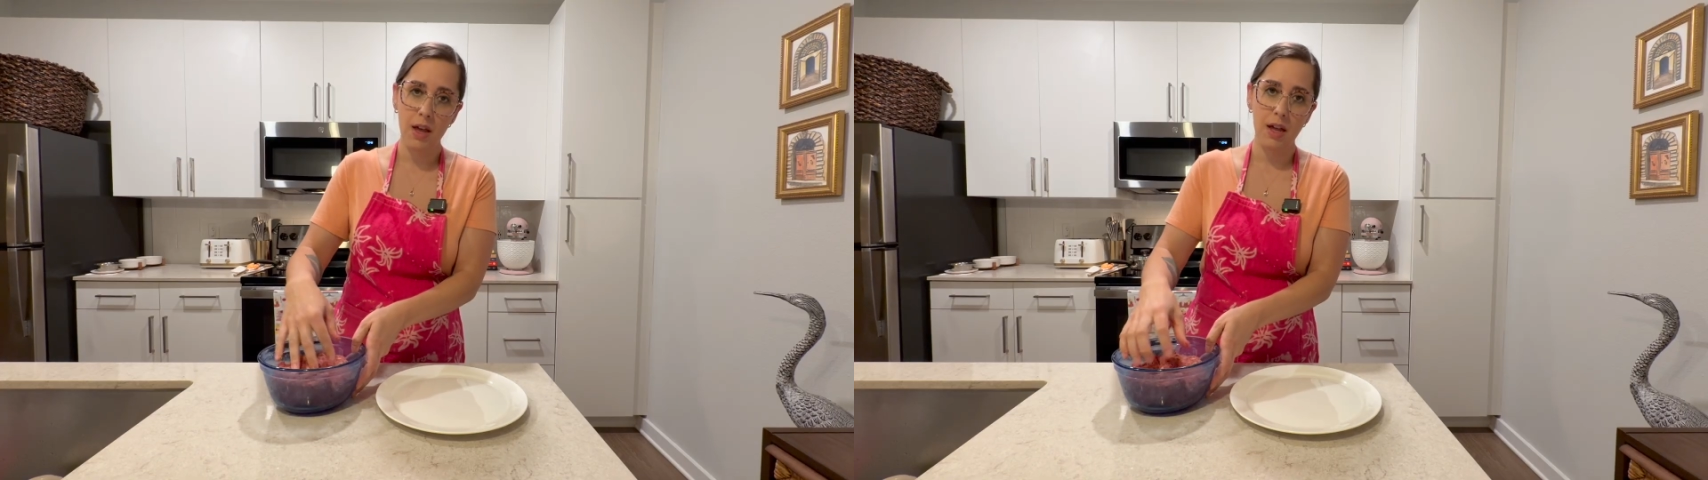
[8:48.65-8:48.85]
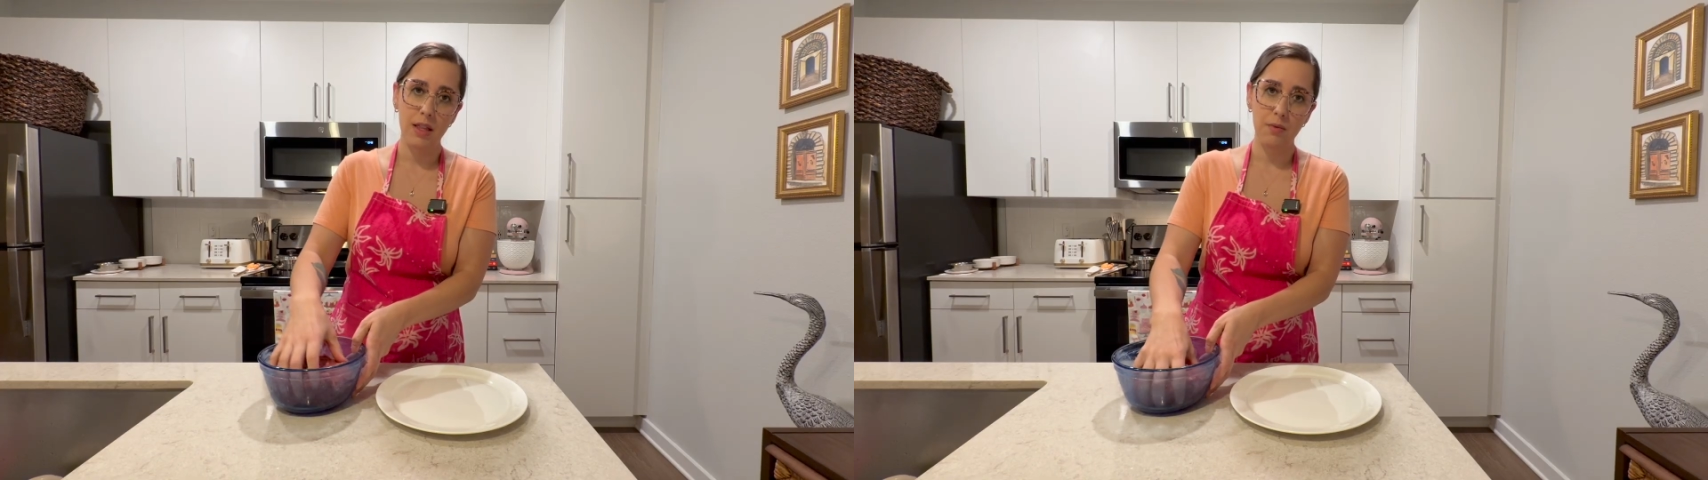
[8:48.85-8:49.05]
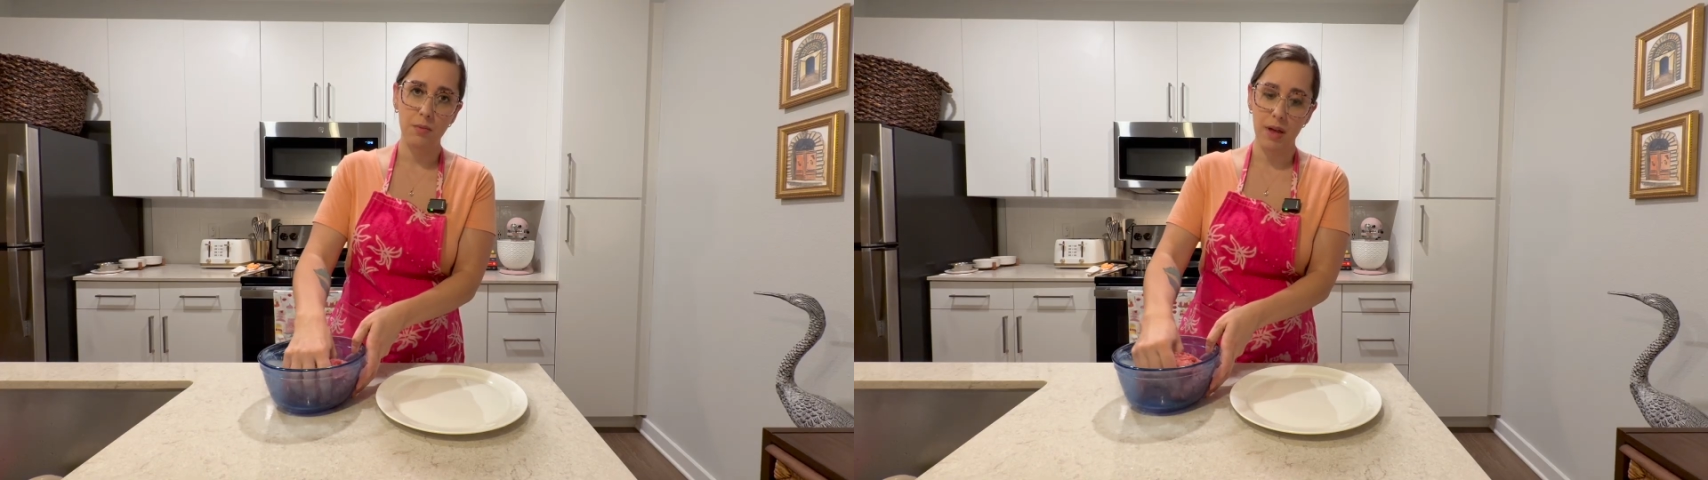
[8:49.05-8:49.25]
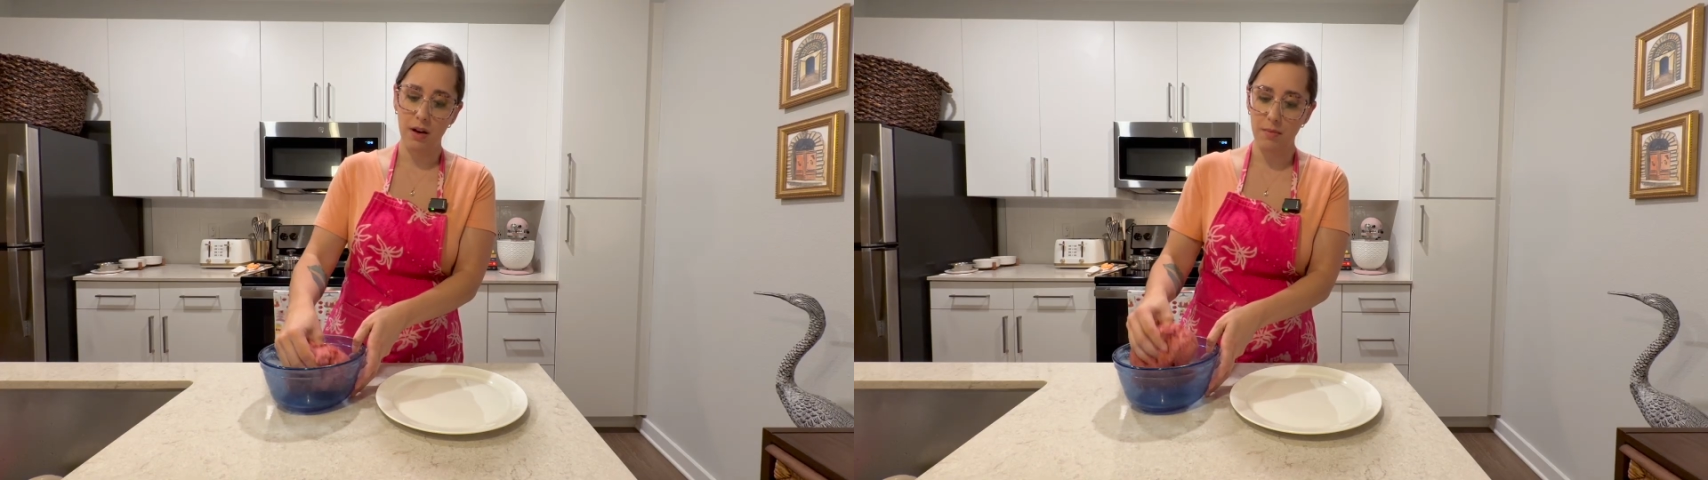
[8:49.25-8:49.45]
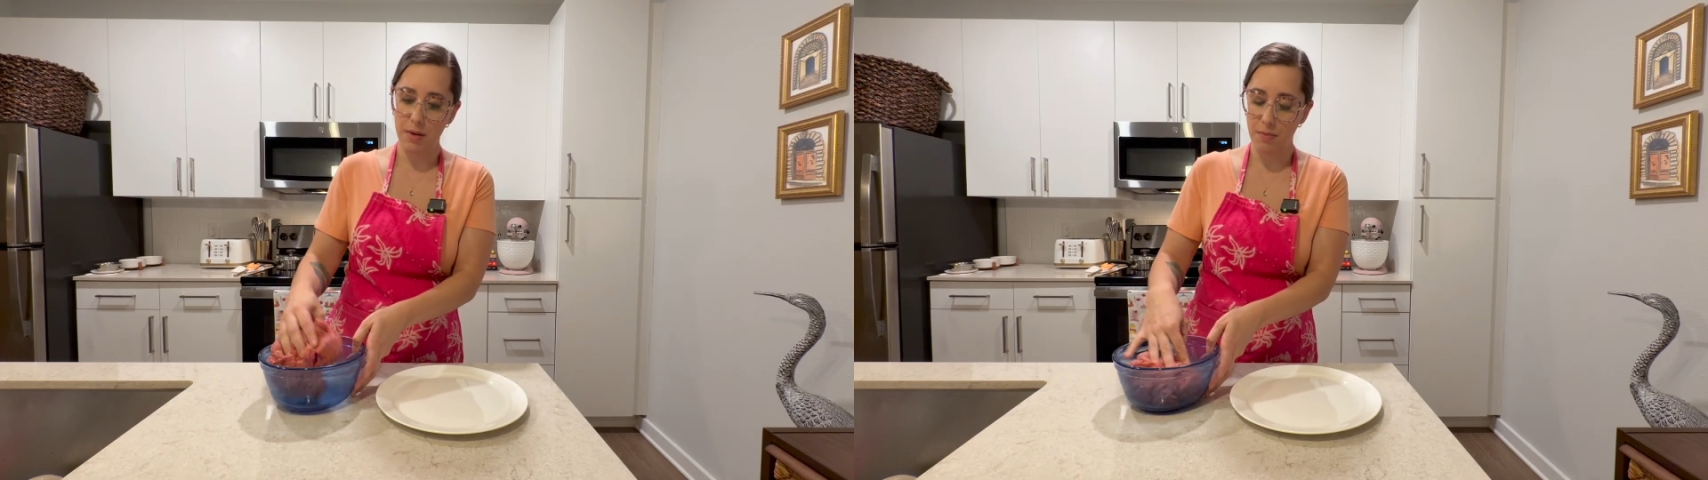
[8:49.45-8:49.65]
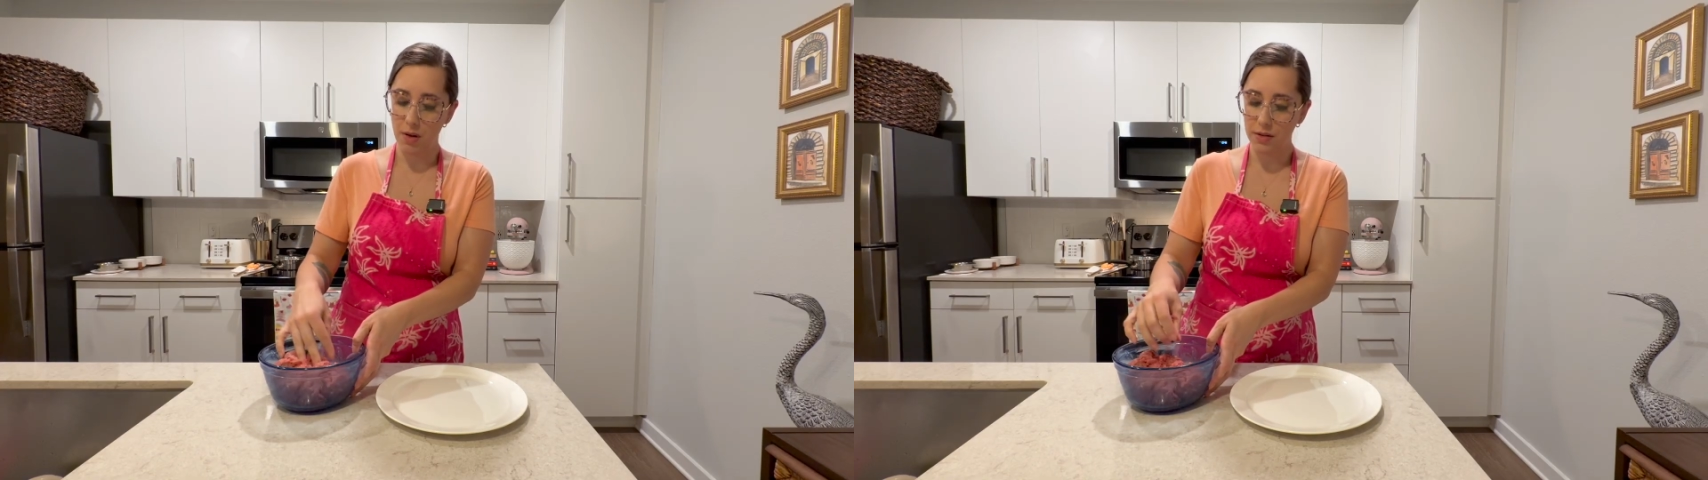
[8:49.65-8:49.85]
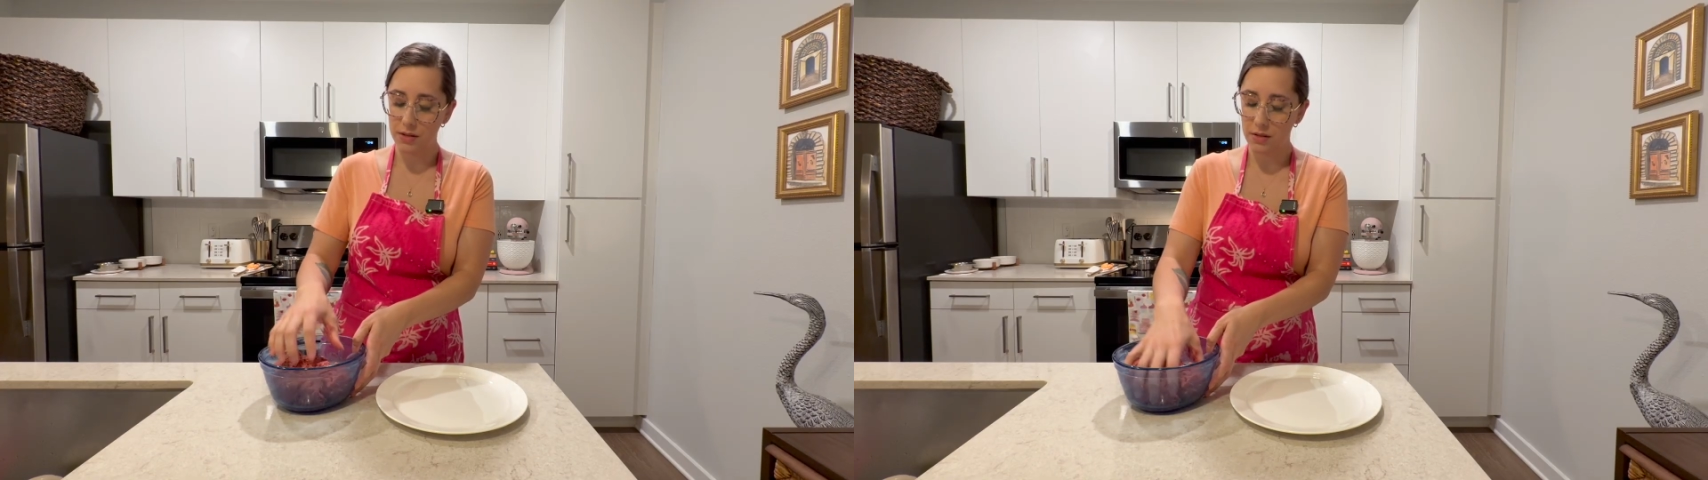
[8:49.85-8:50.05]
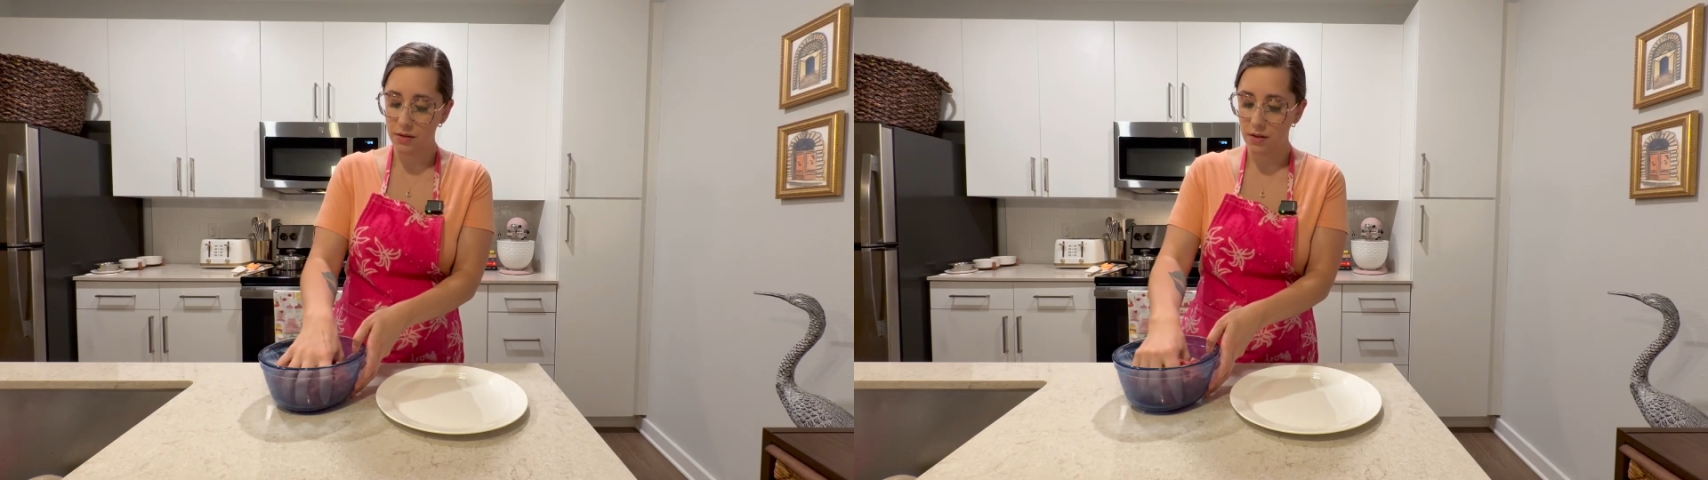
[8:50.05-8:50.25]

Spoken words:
and then we'll make our meatballs.